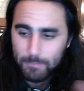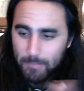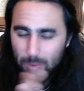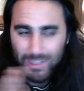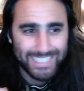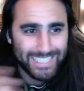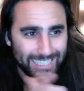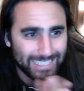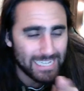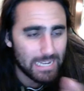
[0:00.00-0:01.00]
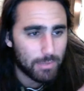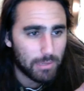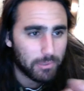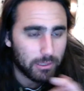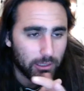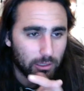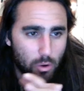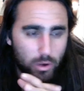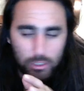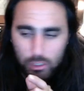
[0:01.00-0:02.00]
We got 16 people in here
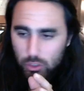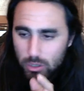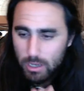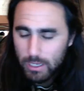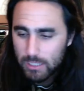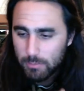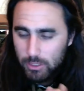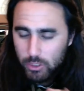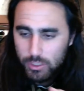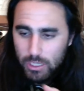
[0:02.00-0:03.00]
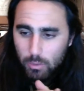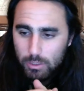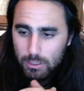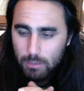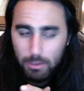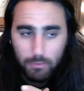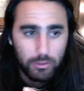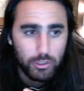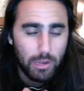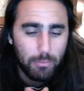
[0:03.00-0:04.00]
going strong, guys. Make sure you say what's up if you
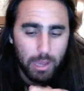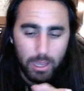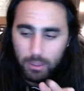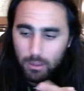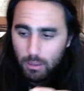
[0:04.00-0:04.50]
drop by.